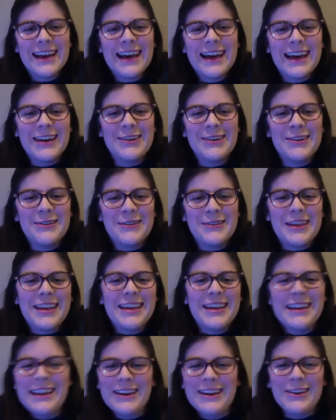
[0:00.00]
I don't know if they
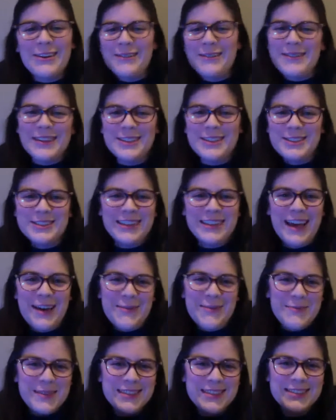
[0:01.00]
get it or if they just
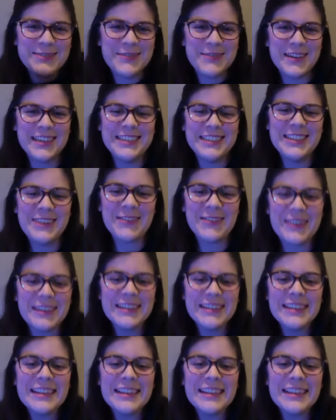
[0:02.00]
laugh, but it's a funny joke.